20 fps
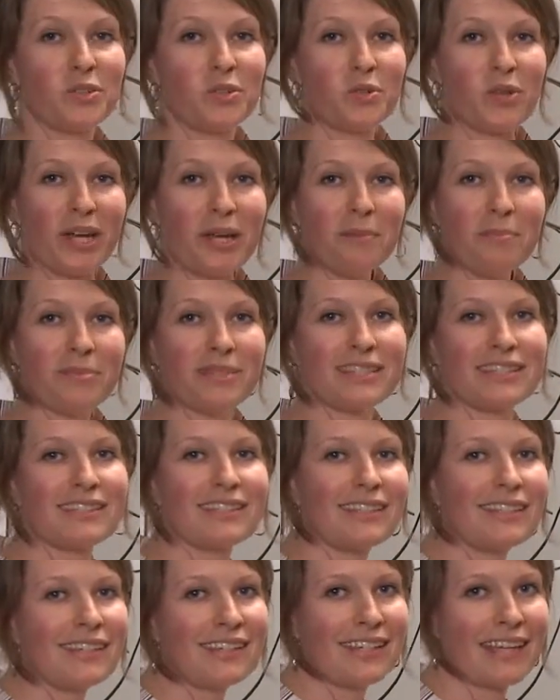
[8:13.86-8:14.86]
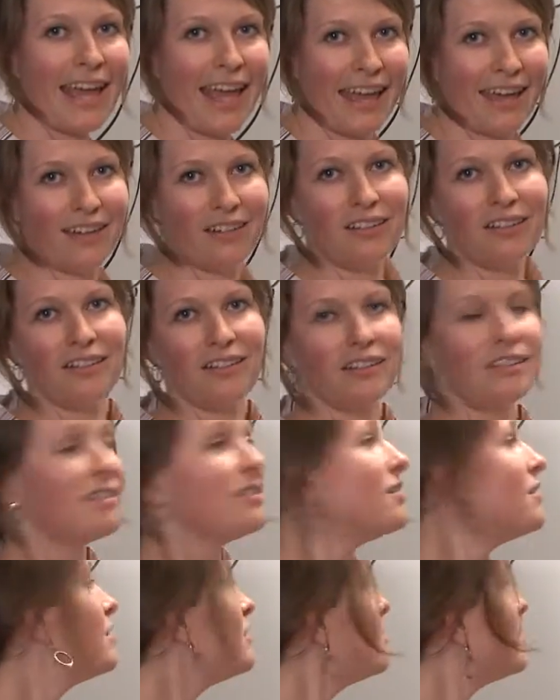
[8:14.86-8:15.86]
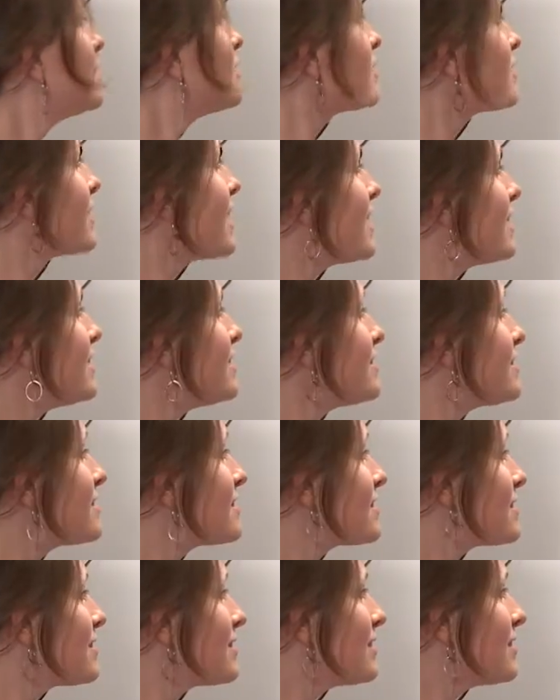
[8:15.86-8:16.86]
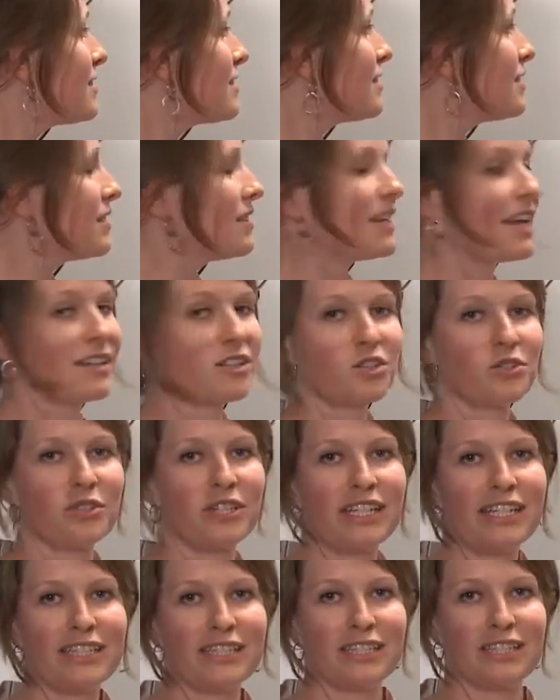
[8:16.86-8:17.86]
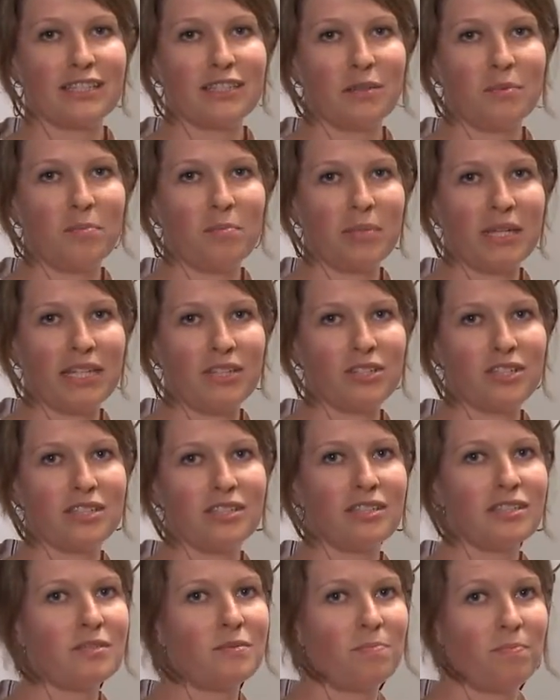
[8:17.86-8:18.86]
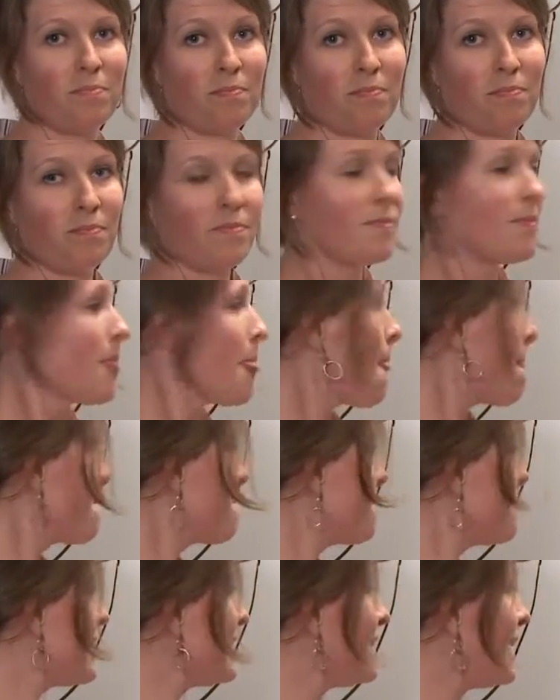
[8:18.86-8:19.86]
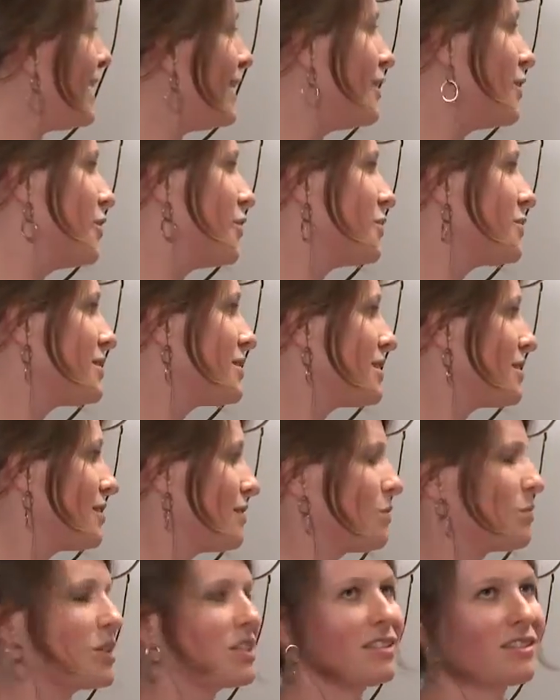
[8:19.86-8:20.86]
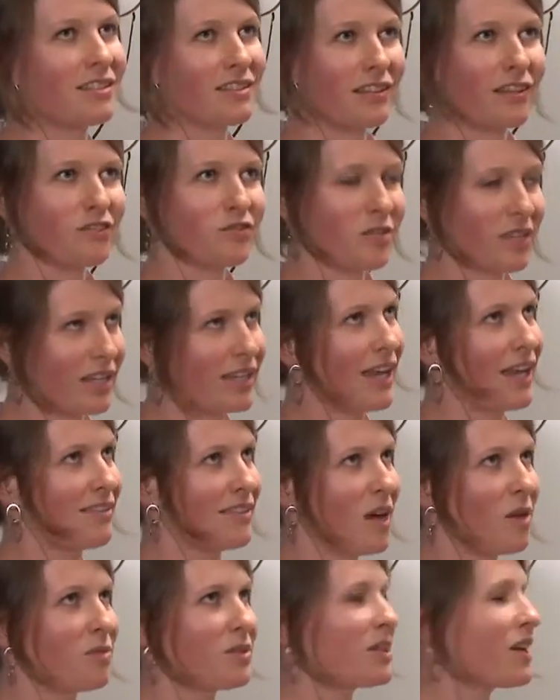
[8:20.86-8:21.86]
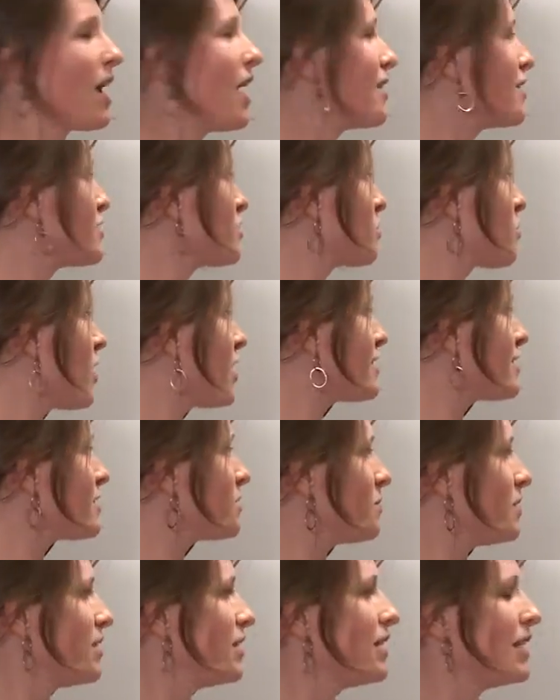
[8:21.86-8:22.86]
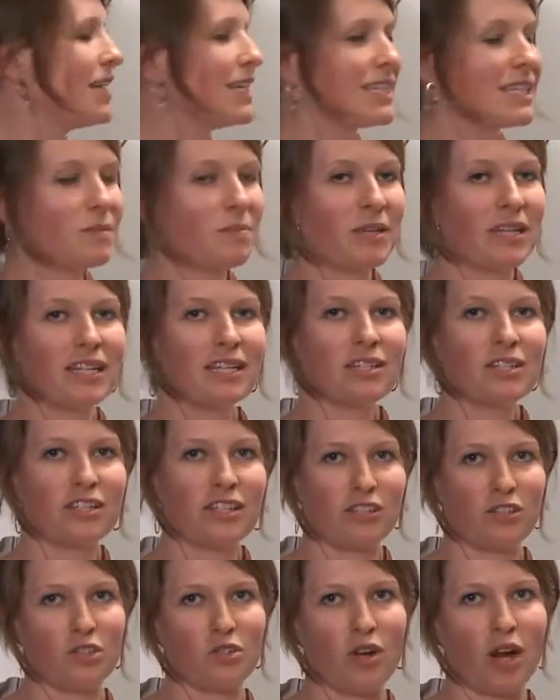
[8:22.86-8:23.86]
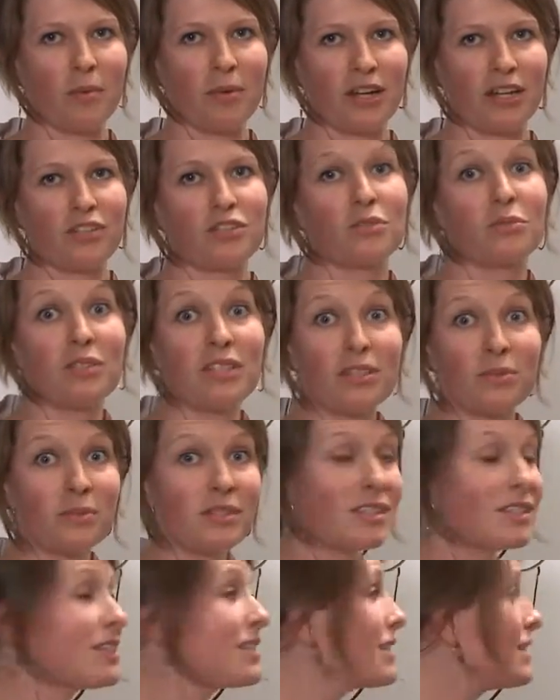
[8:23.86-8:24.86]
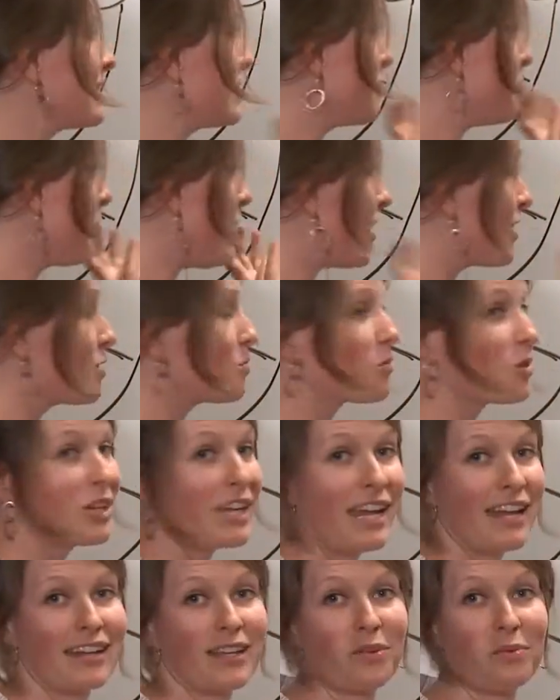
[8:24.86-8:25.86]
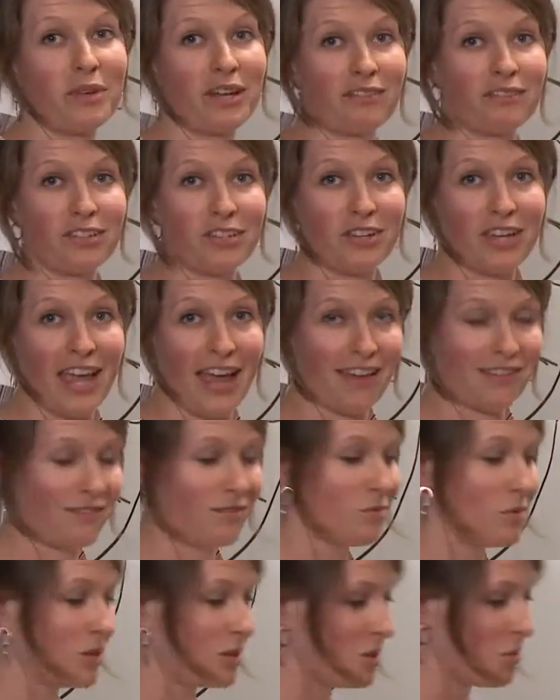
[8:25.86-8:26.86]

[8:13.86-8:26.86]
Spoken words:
grapes, kale, lettuce, nectarines, peaches, potatoes, which again, that one kind of surprises me, spinach and strawberries. So these ones, buy them organic whenever you can, really